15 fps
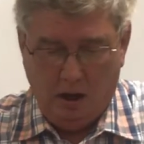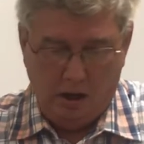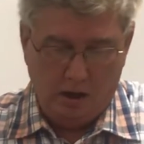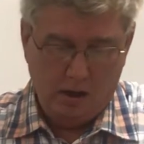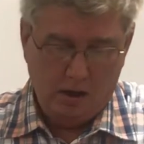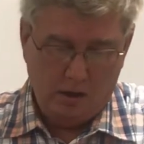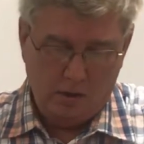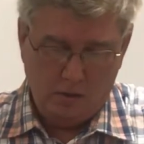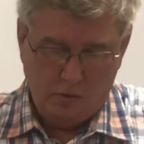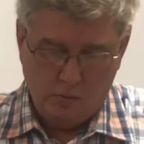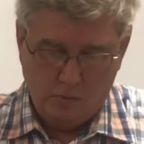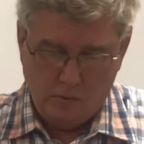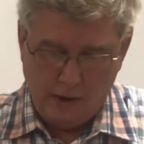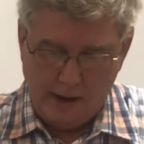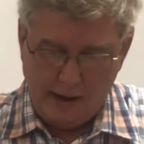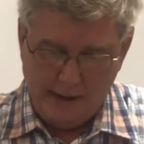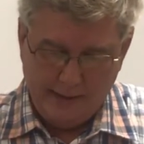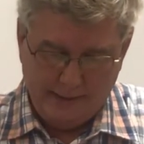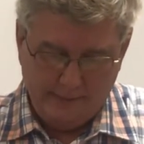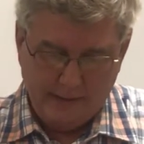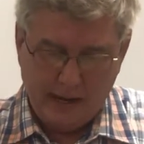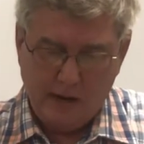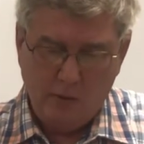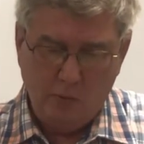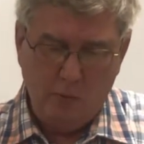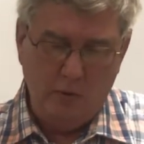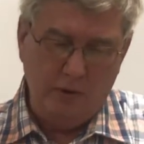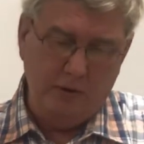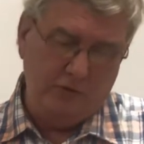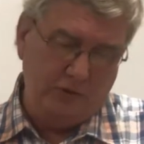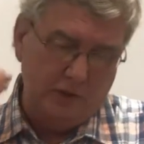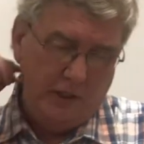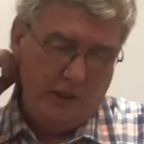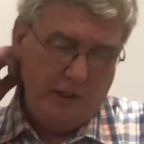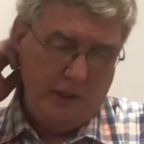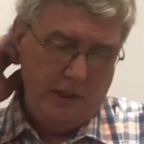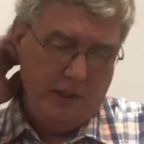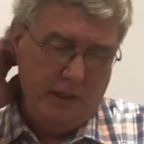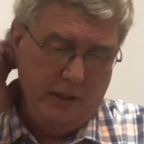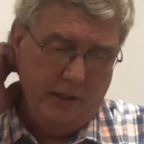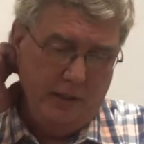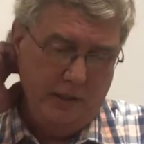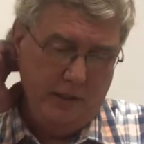Alrighty, that was the